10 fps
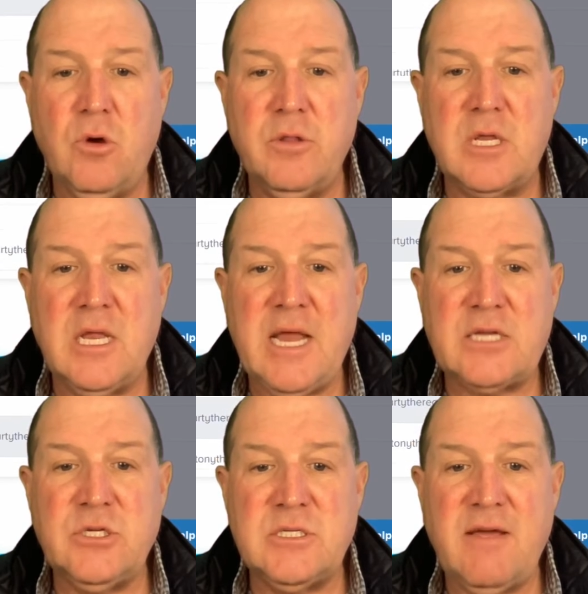are all the
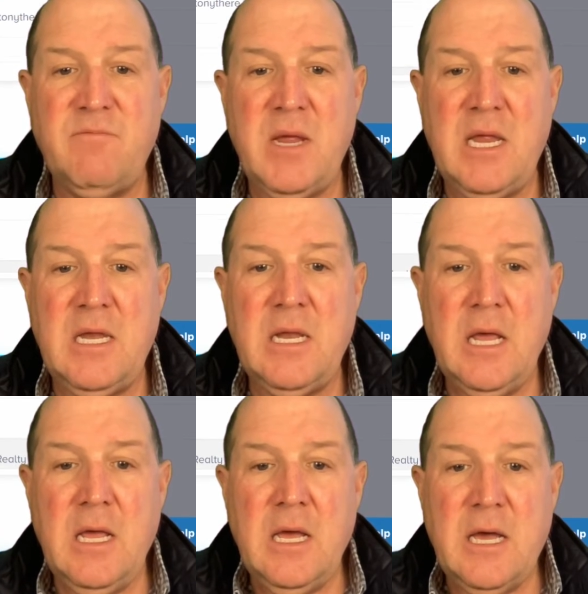connections I've made.
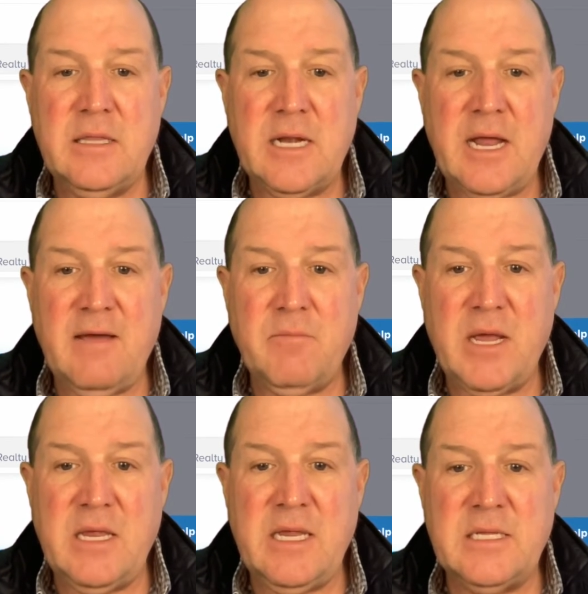And then I have
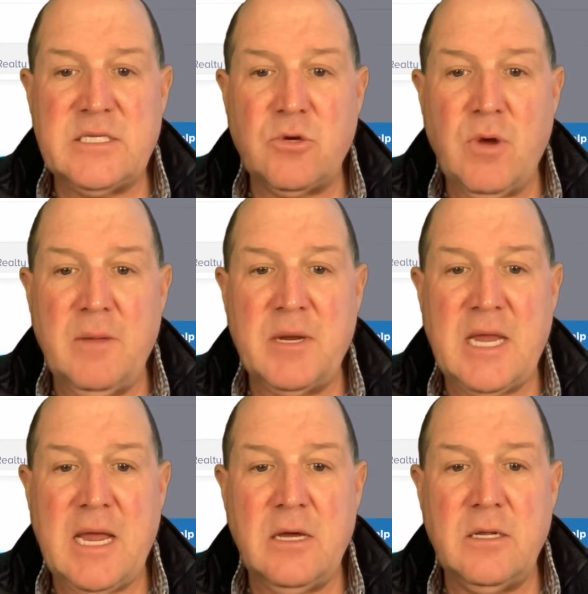my Instagram
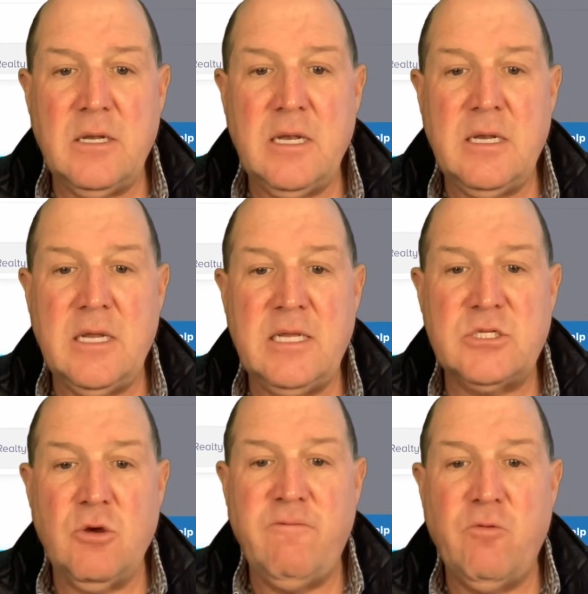account and
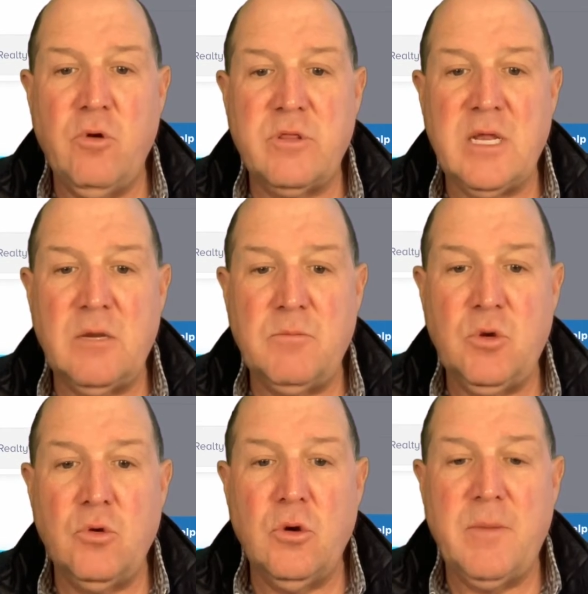so forth, and
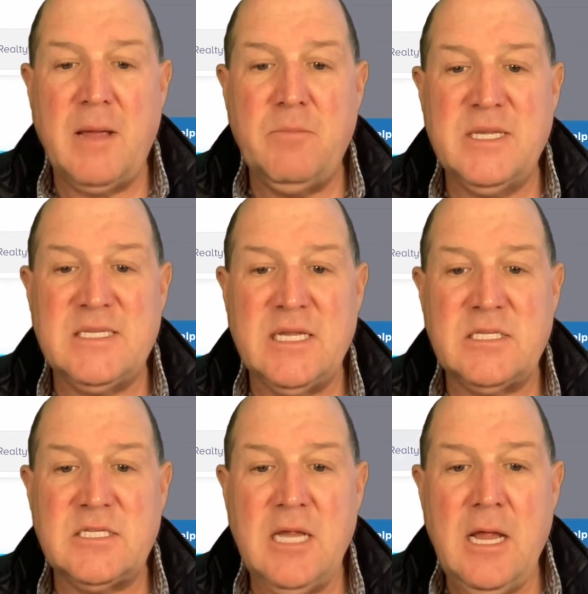Google My
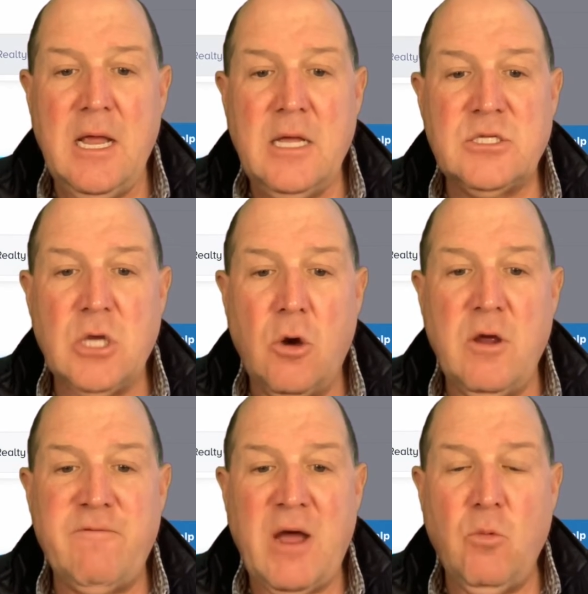Business. So
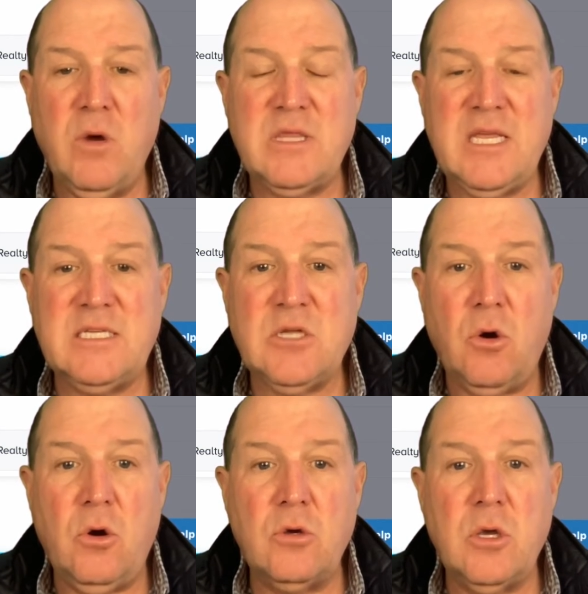if I want these to
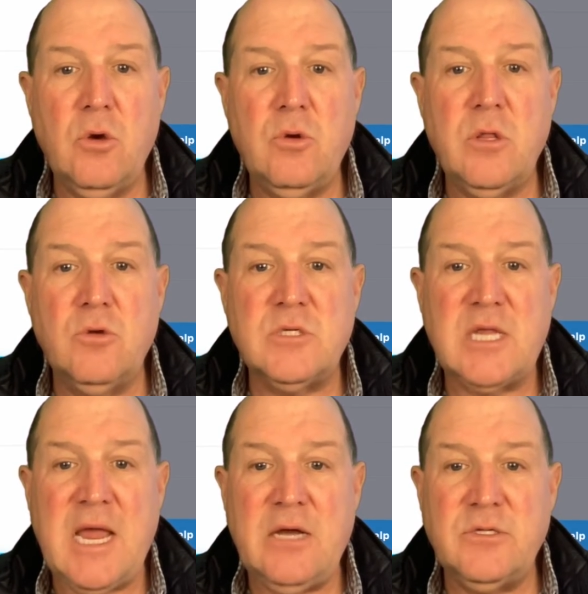all go to those
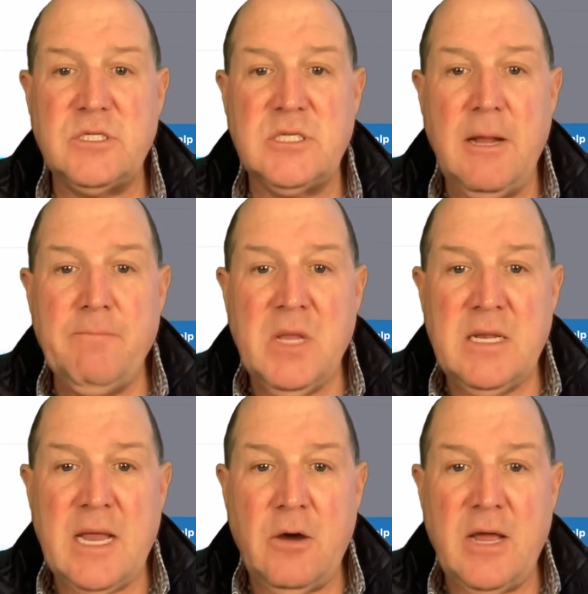accounts,
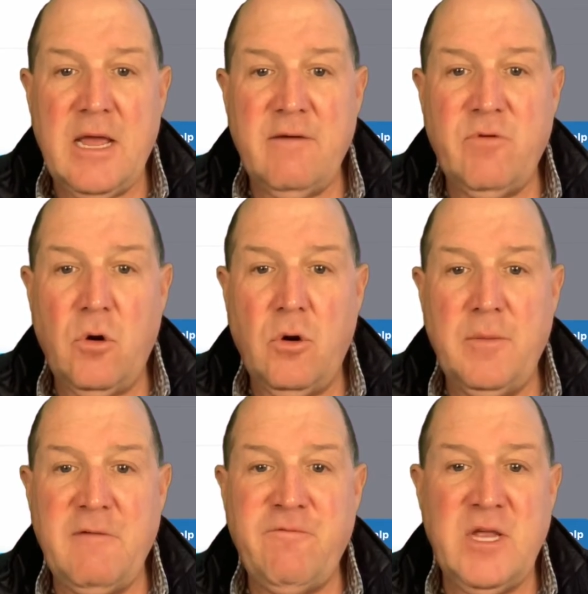now I have all
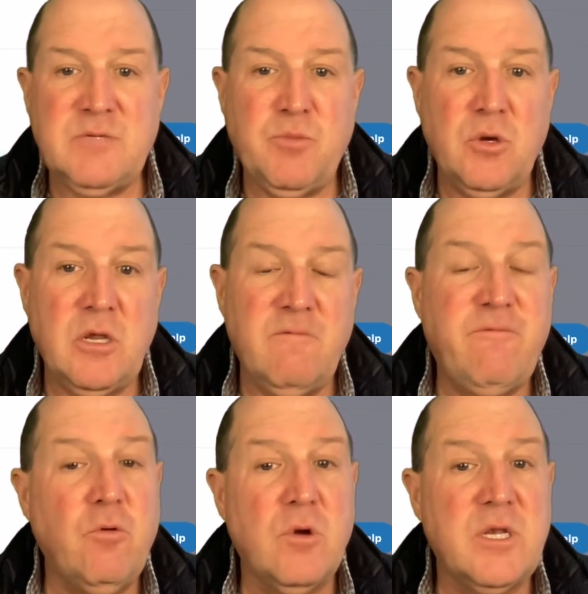my Facebook and
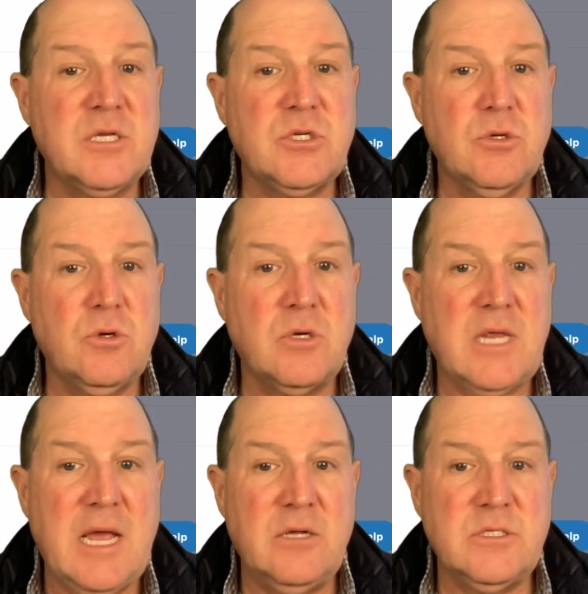4 additional
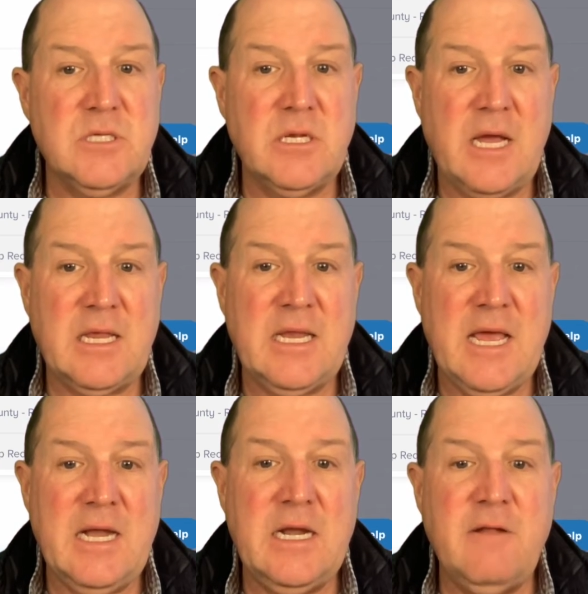accounts, and I can
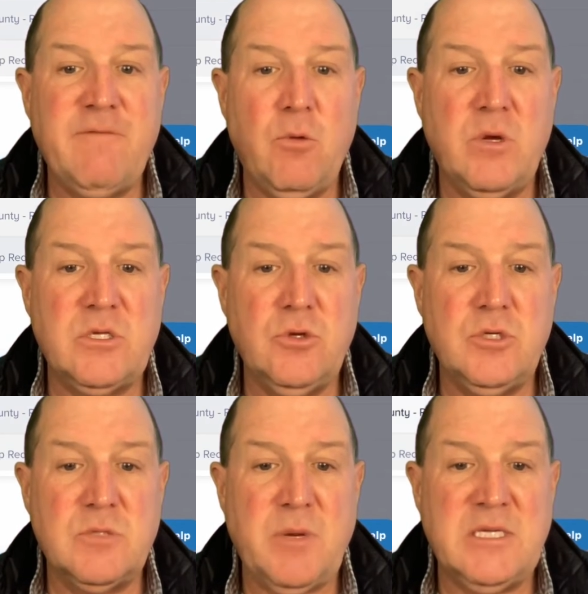edit it if I want to
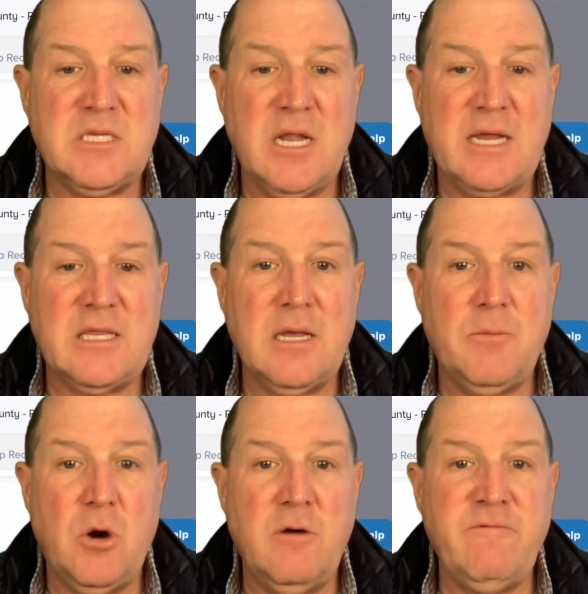just by selecting them
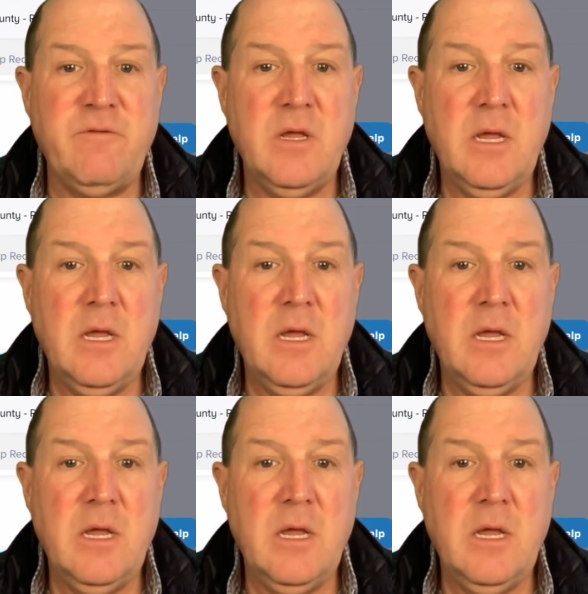off